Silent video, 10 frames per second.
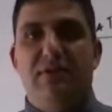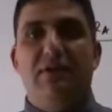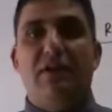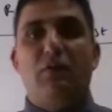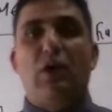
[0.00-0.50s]

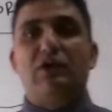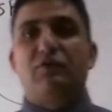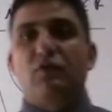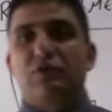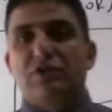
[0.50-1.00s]
required
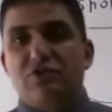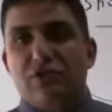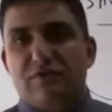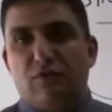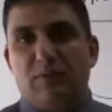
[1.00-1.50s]
for this
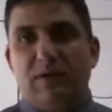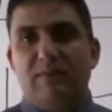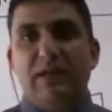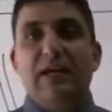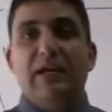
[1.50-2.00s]
transformer
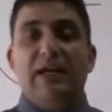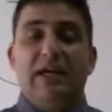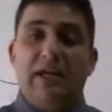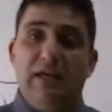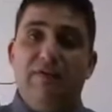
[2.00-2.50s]

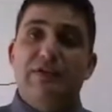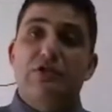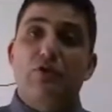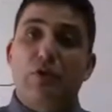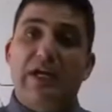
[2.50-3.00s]
if it is